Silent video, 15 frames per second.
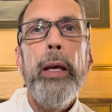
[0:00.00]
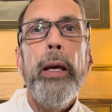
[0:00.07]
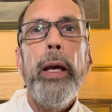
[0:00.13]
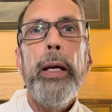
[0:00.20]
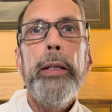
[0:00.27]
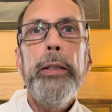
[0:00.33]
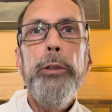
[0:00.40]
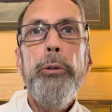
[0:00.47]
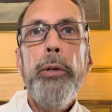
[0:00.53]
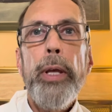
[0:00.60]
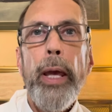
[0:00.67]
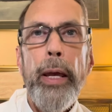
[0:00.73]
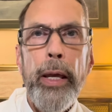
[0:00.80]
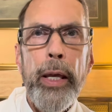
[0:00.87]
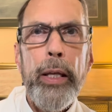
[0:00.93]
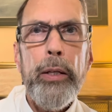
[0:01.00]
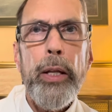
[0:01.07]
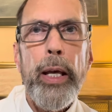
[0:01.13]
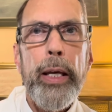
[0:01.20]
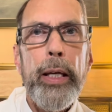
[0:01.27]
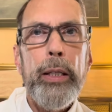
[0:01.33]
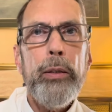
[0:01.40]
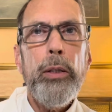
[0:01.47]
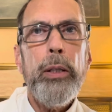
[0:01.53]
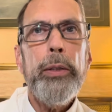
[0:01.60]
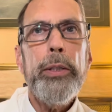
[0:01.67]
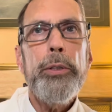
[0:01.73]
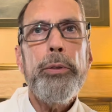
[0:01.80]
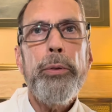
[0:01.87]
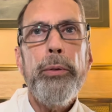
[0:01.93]
and you can handle
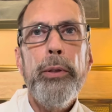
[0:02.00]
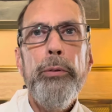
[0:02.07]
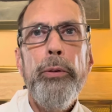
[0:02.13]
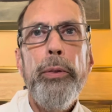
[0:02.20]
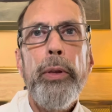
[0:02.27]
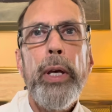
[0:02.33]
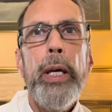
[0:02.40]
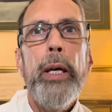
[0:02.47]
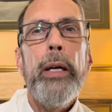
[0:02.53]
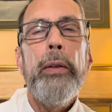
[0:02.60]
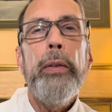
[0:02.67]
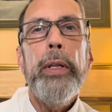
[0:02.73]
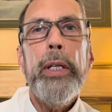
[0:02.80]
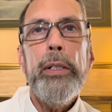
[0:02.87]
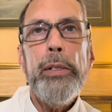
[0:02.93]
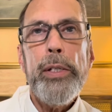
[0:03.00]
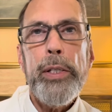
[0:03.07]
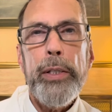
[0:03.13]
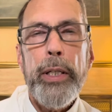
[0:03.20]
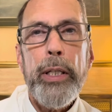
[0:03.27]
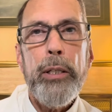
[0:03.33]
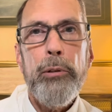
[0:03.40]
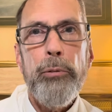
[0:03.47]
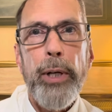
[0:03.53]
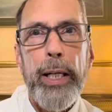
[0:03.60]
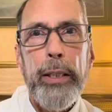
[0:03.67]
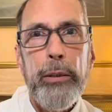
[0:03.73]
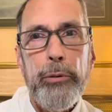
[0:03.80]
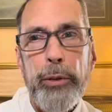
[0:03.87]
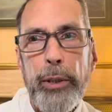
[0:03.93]
the truth, then stick
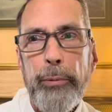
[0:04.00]
around.